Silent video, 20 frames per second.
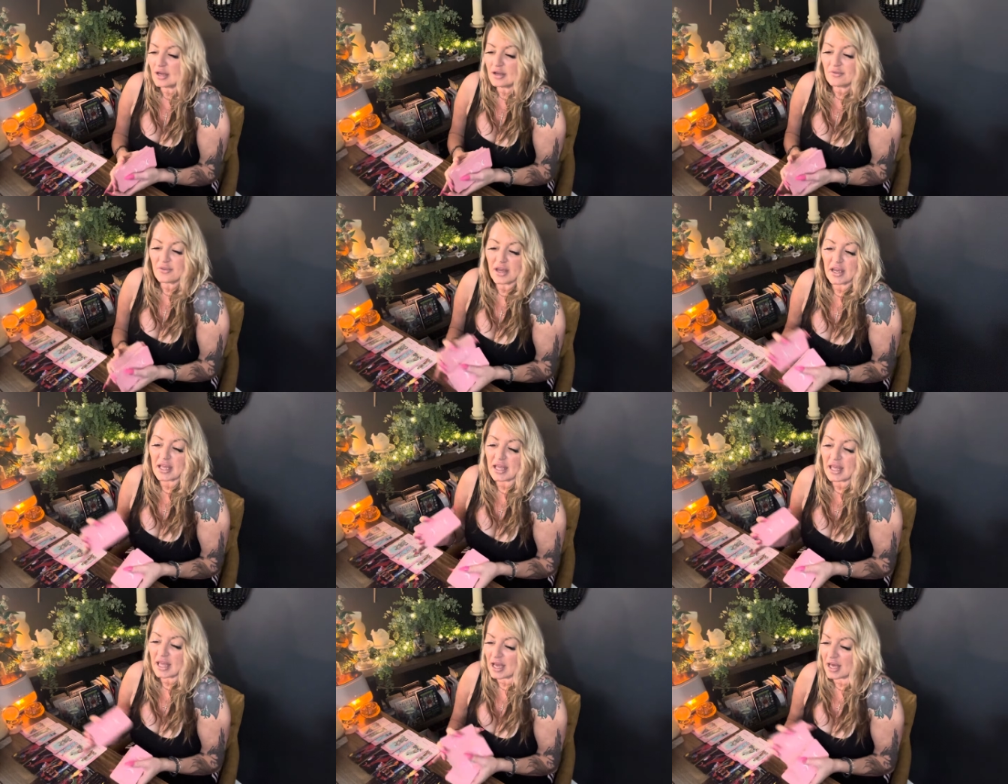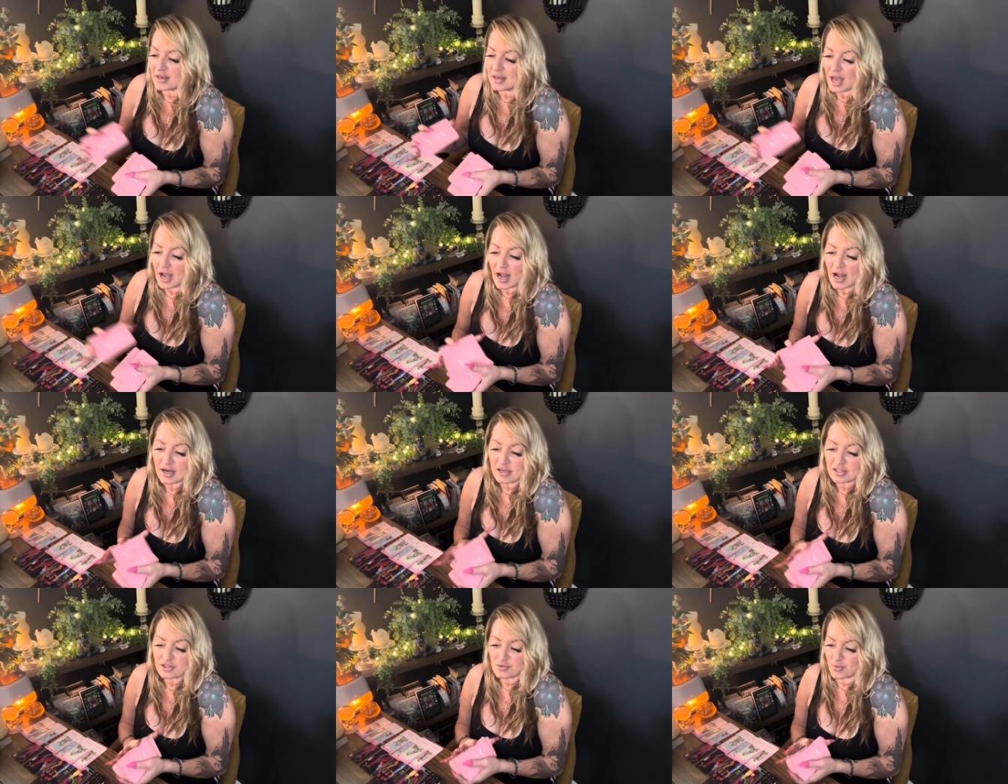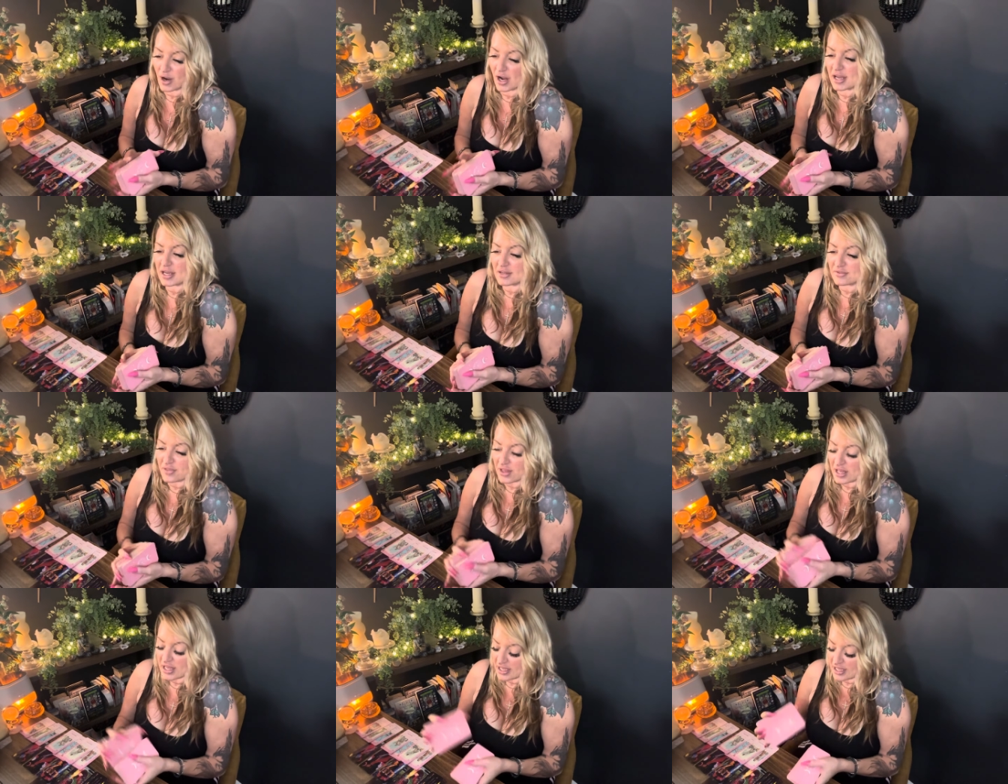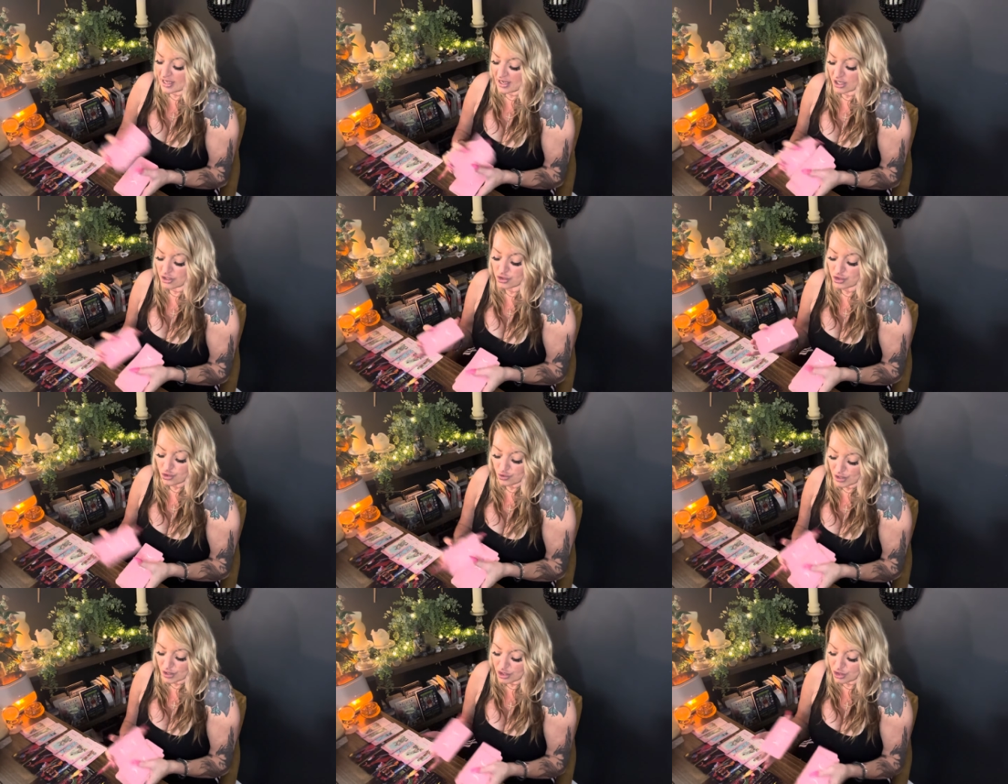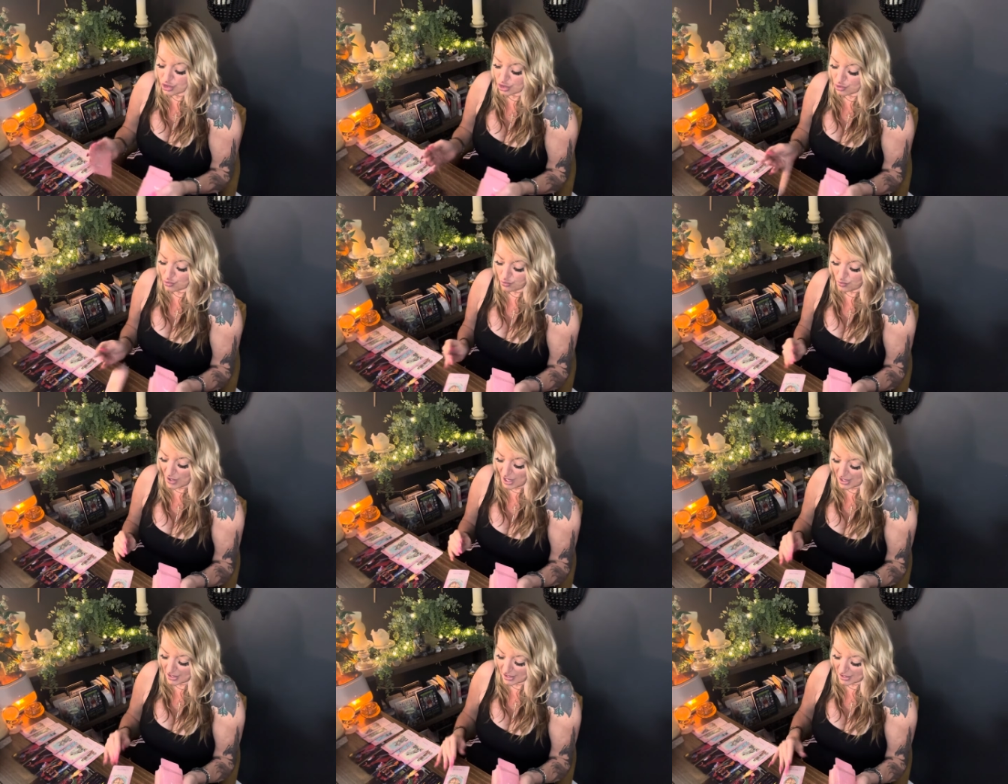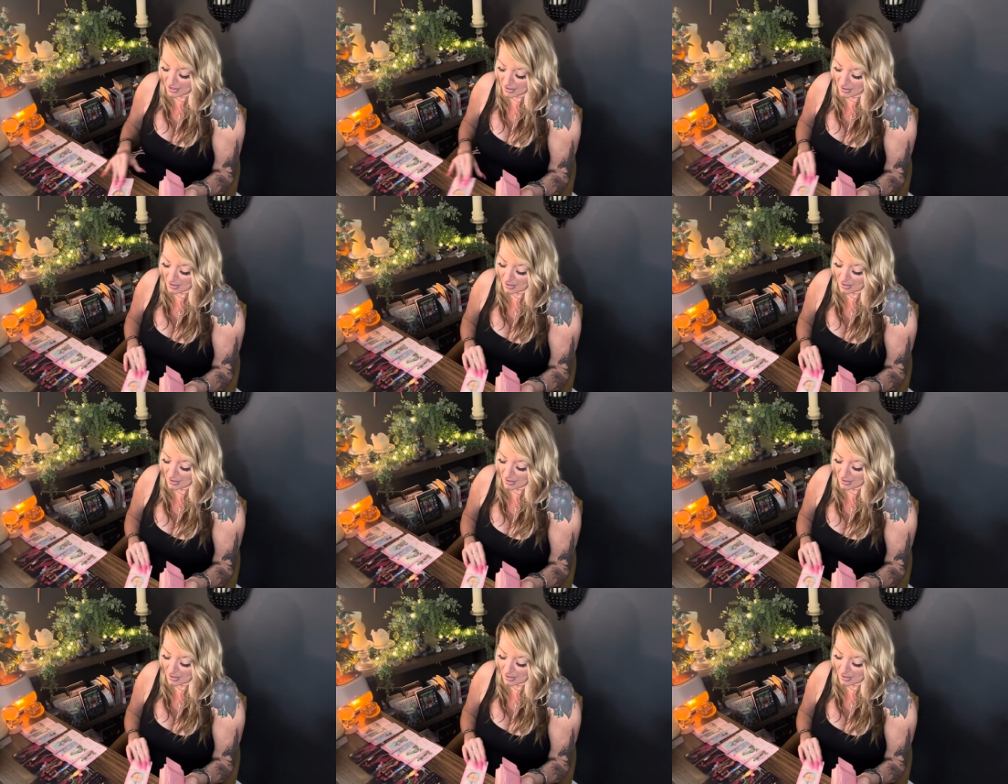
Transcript: they can't act right. They can't treat you right.